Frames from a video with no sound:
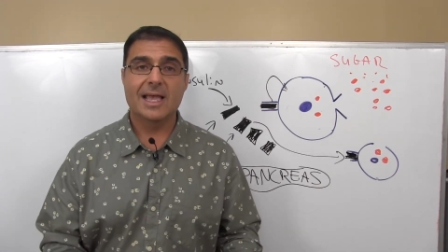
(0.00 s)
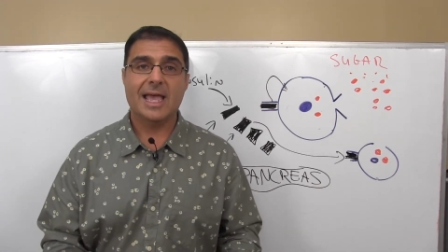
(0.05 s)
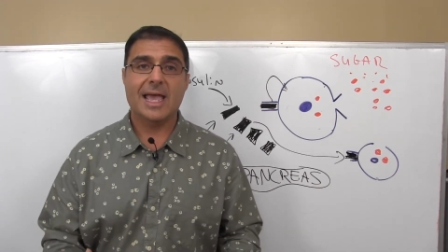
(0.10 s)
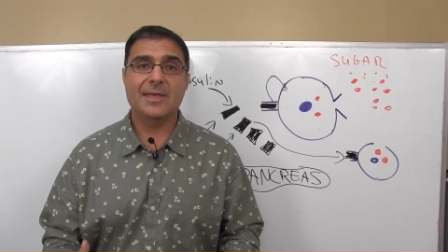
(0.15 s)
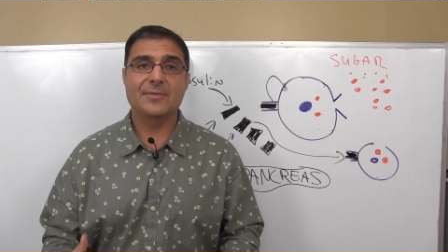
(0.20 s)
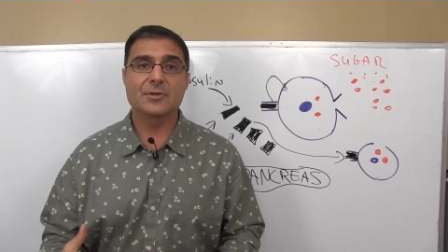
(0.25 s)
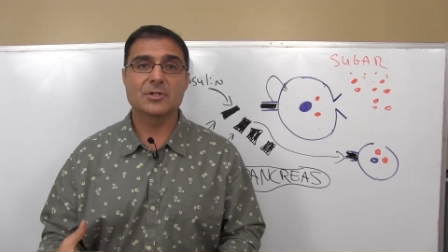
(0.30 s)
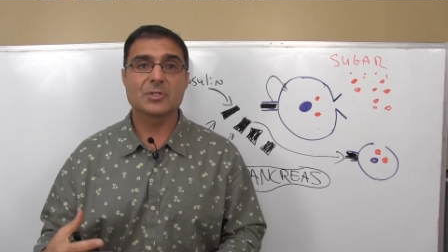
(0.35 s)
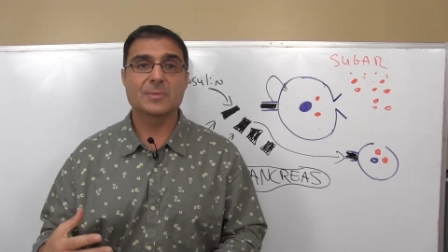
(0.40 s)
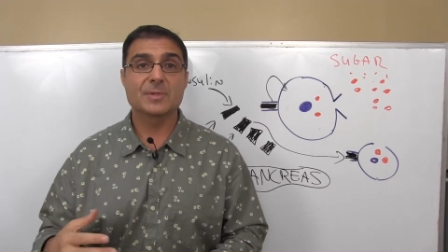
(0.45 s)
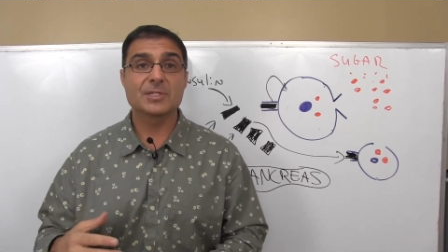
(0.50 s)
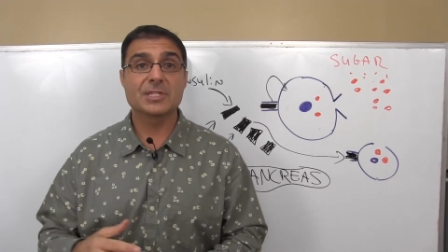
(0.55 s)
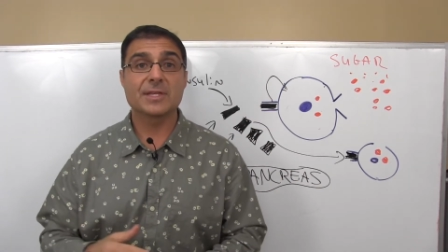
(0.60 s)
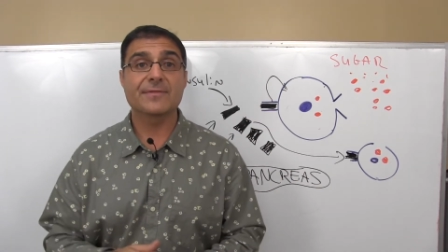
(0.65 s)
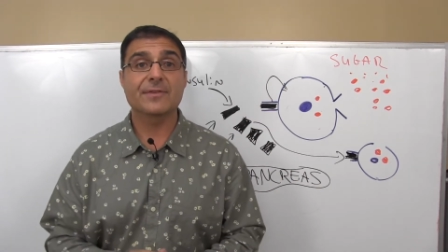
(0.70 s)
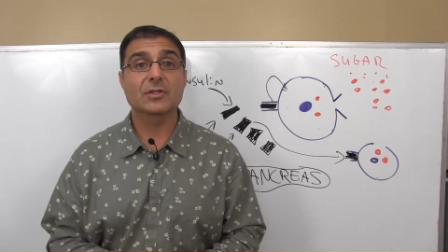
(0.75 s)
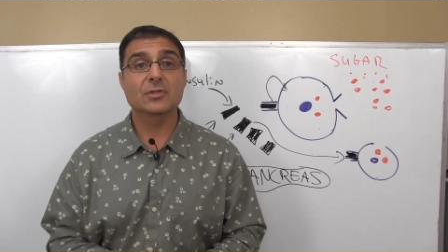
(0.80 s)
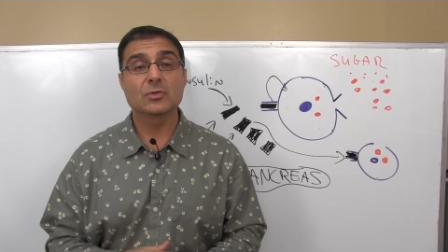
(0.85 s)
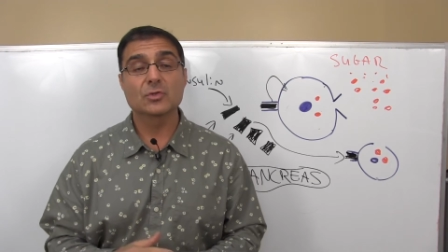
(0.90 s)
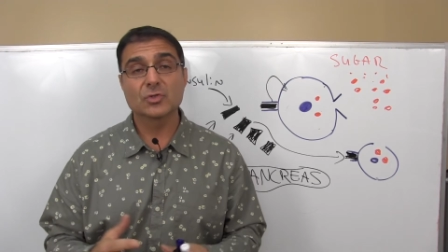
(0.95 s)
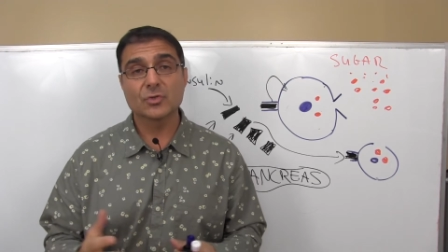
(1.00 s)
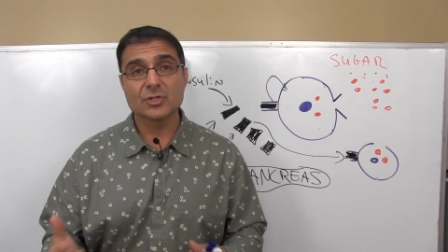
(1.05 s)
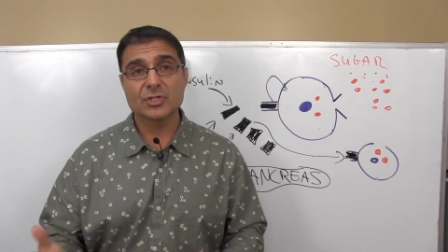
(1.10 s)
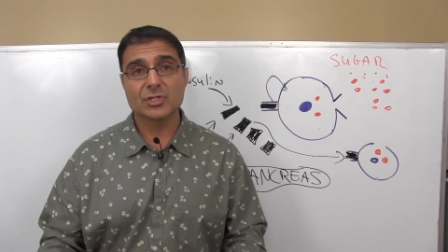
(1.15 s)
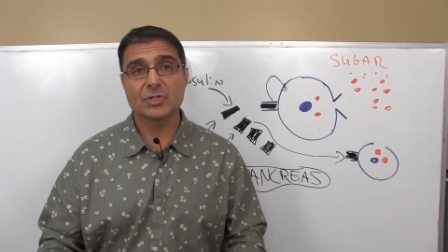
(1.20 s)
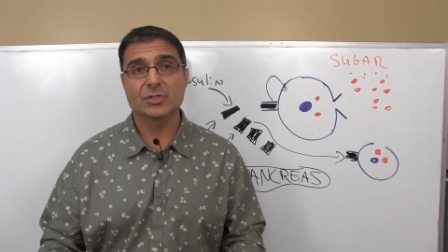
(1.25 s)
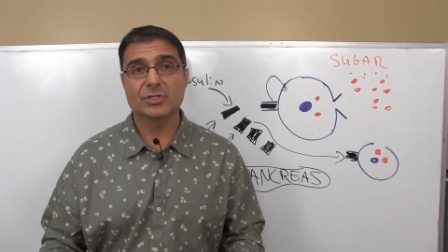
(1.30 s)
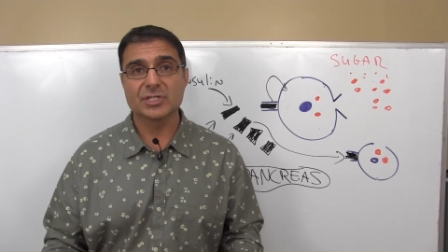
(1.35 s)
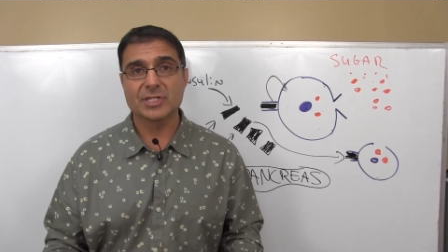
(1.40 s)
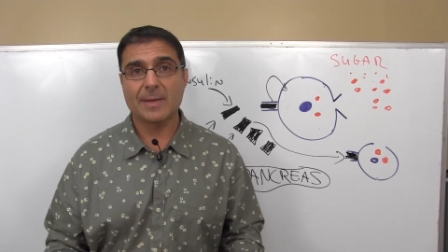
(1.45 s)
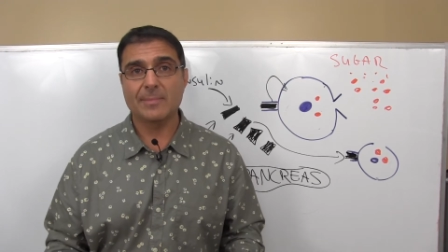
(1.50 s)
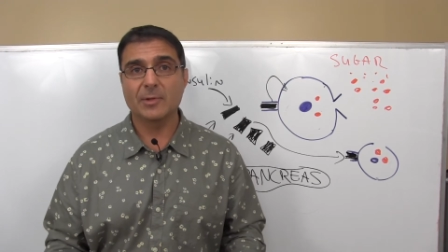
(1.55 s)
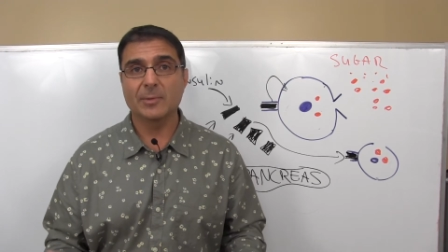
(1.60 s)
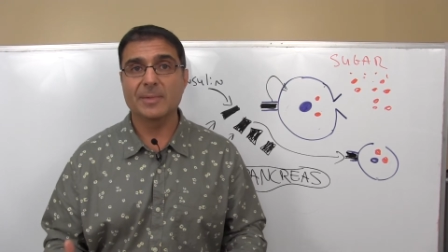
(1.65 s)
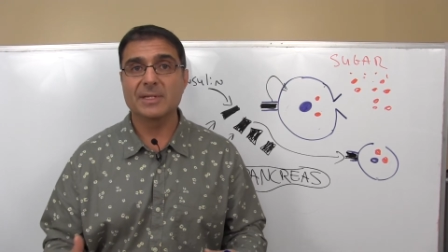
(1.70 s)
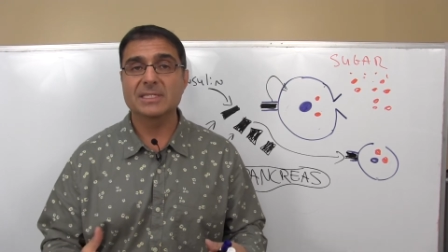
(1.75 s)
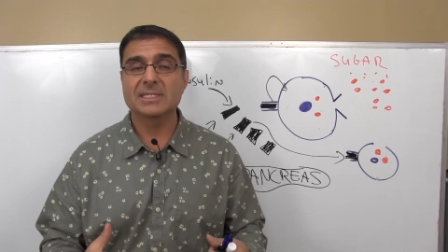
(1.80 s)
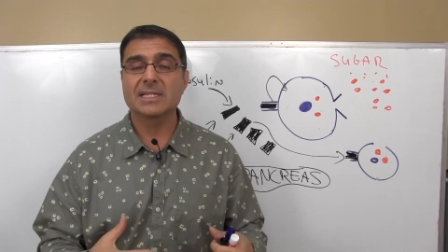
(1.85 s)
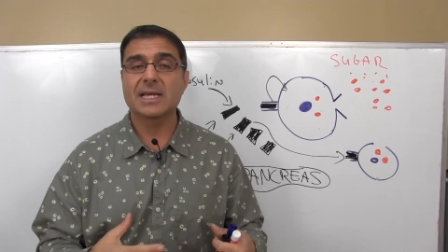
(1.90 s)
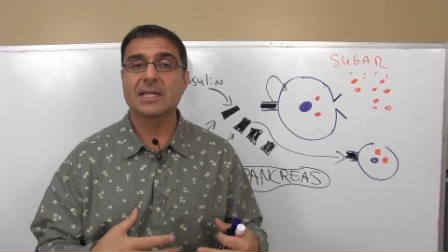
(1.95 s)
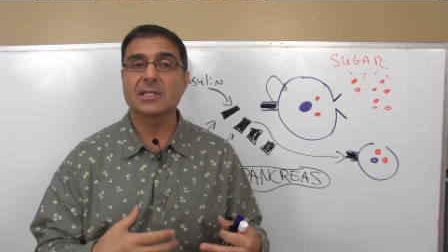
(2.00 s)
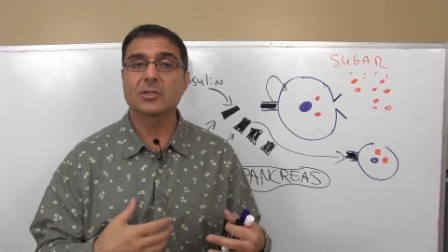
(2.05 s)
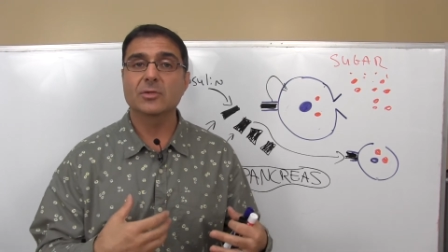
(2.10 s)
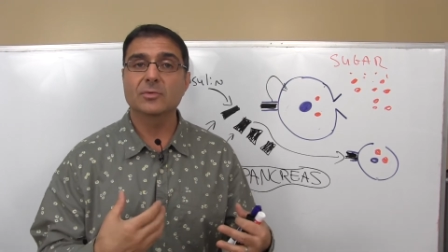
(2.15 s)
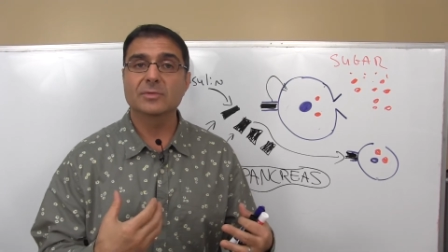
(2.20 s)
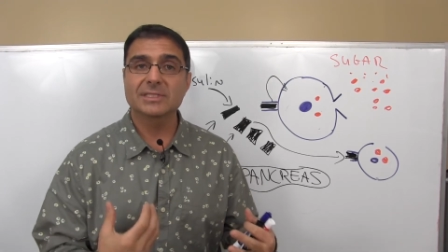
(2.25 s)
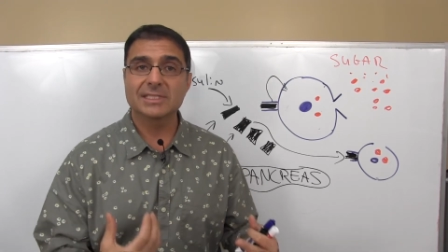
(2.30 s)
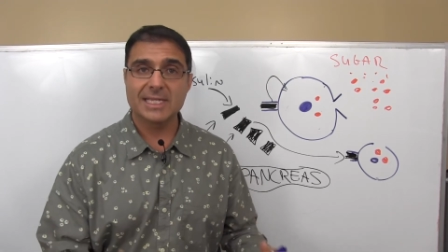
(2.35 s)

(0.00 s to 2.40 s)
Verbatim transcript: and there's specific nutritional supplements that you